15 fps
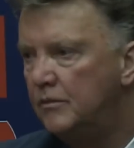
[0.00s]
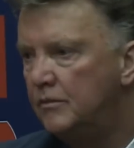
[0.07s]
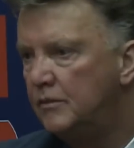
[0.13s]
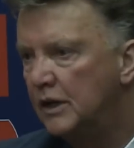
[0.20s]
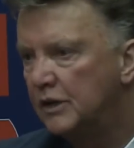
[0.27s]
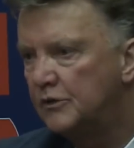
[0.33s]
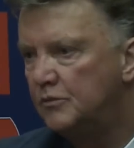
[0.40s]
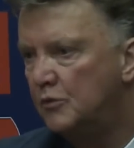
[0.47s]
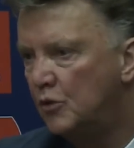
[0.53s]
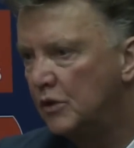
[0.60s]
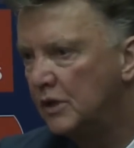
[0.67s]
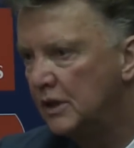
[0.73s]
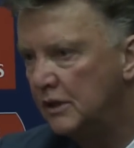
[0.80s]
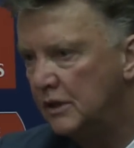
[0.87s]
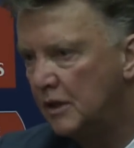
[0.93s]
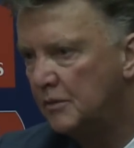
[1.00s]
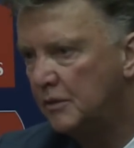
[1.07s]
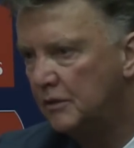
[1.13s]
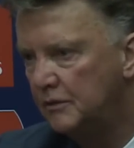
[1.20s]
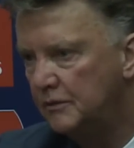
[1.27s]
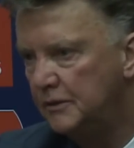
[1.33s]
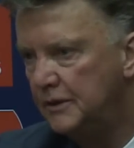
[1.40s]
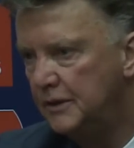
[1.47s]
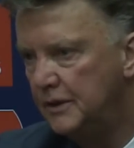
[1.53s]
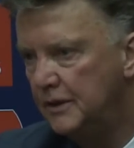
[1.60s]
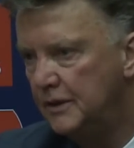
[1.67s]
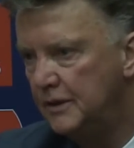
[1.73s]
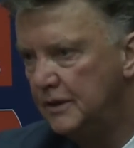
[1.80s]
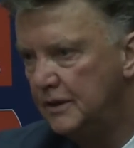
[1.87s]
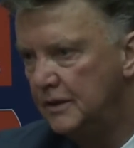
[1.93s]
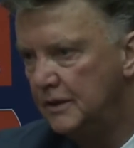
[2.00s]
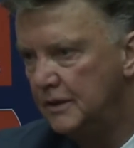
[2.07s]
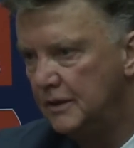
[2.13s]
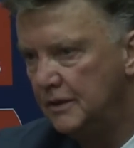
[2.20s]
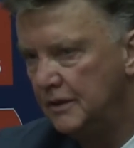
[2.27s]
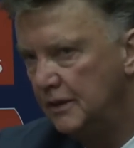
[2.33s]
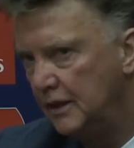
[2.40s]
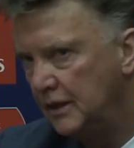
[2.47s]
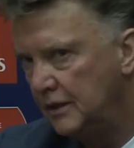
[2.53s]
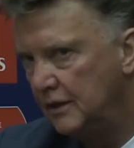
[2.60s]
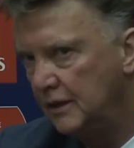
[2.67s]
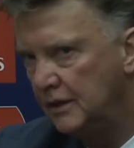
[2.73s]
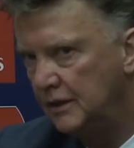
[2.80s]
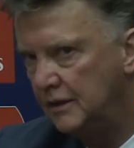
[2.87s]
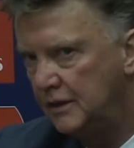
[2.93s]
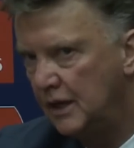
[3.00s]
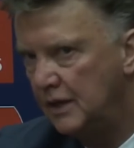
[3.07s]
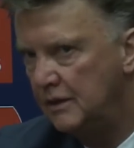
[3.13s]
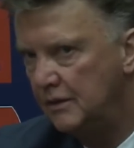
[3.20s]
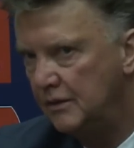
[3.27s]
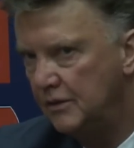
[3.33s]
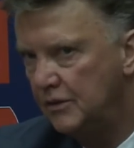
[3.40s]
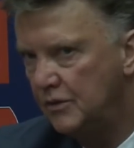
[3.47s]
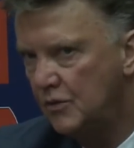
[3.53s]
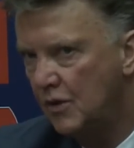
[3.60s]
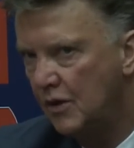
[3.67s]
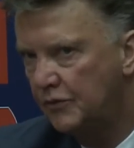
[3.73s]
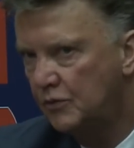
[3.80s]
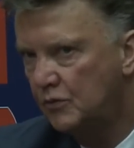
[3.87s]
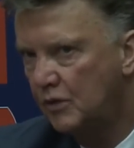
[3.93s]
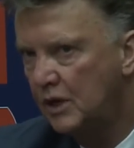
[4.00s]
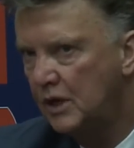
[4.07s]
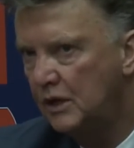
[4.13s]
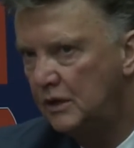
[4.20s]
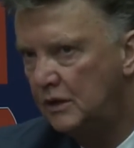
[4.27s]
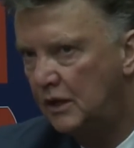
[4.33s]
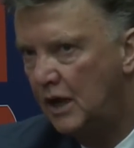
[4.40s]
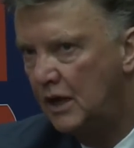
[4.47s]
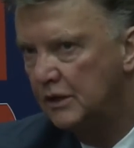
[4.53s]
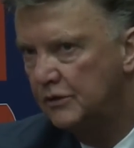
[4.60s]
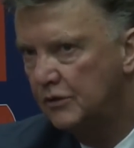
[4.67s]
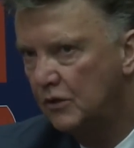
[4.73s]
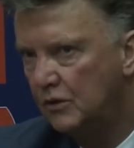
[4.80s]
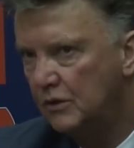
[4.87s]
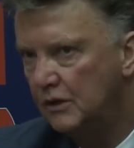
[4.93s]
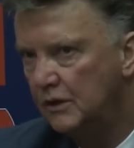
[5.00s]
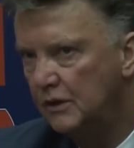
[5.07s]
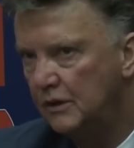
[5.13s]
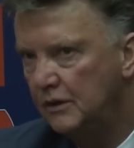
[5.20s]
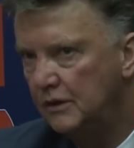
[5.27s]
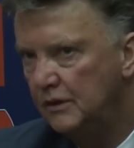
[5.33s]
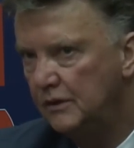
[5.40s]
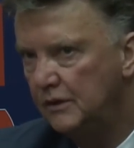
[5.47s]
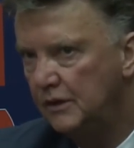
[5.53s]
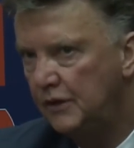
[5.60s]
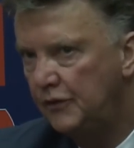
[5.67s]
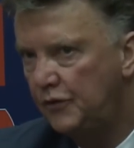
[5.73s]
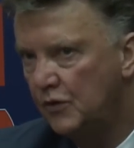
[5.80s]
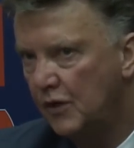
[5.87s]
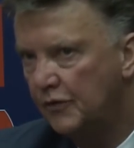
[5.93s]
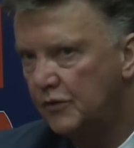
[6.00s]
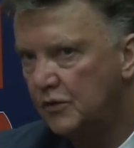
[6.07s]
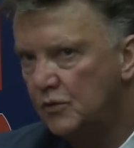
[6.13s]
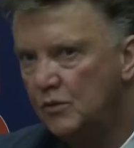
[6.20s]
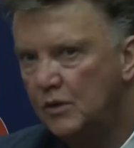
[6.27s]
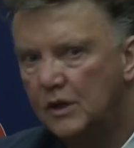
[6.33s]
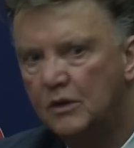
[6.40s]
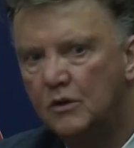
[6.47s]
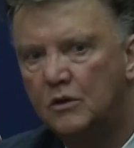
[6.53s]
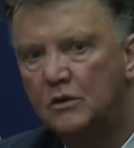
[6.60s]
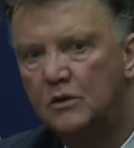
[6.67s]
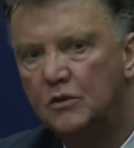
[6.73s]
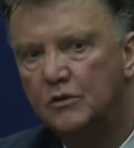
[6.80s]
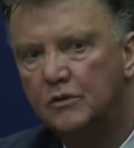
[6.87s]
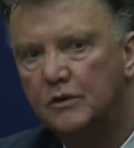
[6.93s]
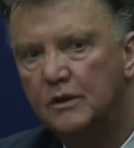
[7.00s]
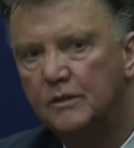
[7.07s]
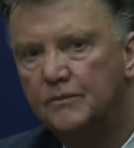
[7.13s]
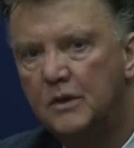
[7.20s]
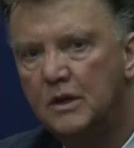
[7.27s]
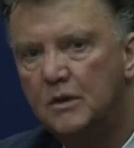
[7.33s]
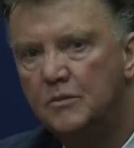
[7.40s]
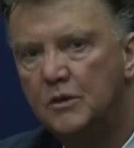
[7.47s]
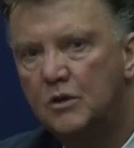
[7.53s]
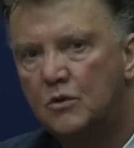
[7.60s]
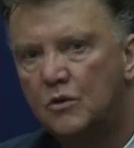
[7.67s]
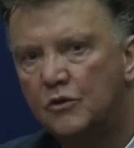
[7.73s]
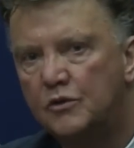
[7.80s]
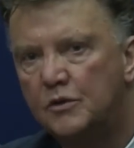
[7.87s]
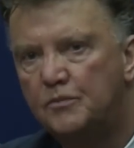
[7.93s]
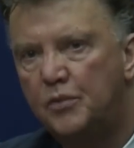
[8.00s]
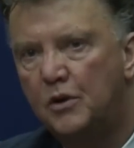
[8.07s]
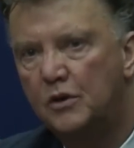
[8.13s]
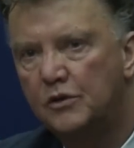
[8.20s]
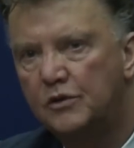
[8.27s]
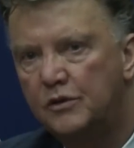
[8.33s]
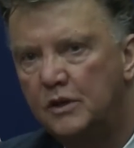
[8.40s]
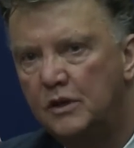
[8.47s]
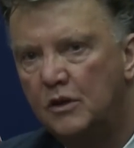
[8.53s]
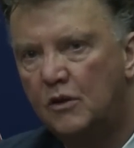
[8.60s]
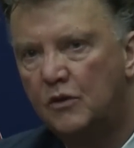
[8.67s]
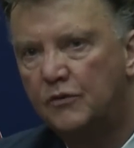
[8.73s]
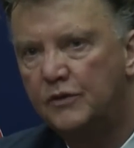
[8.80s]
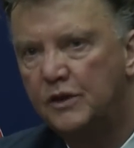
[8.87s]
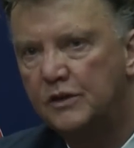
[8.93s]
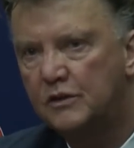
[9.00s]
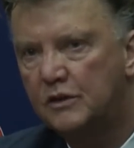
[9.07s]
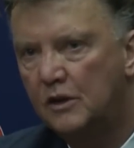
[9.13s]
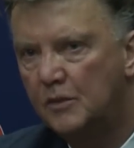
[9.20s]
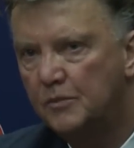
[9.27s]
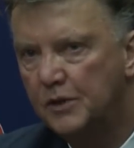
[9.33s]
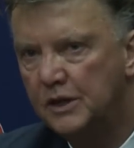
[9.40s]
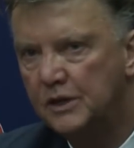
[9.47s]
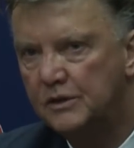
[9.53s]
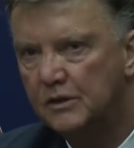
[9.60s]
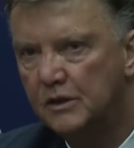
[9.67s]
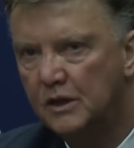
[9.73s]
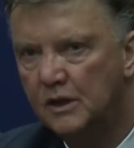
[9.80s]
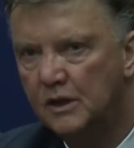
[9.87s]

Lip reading: much more than double. And then you have to realize if you have to do that or not. Because the policy of this club is